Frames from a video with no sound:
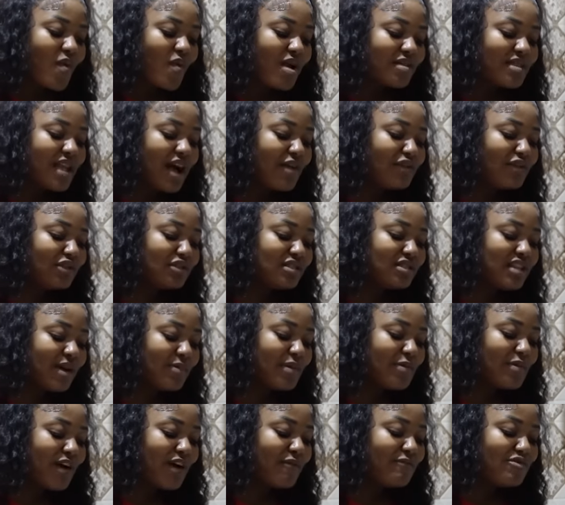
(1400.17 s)
now it is that
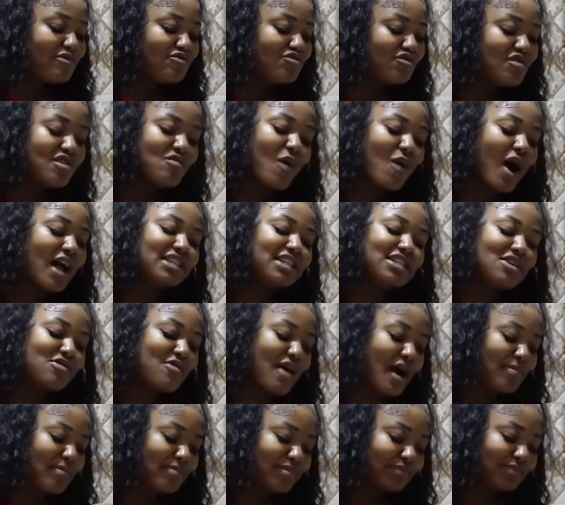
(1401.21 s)
people have been doing waakye
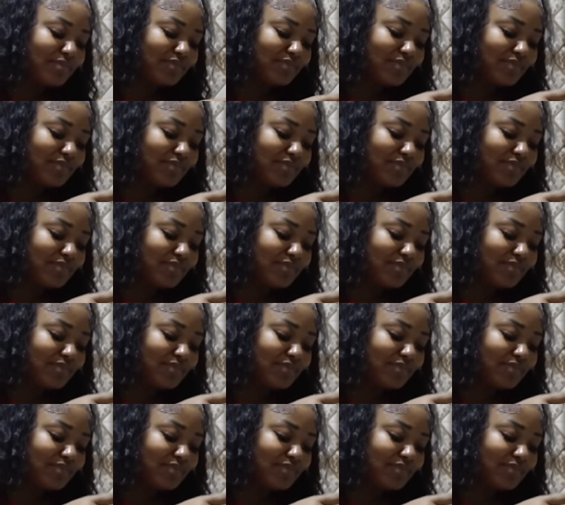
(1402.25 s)
rap.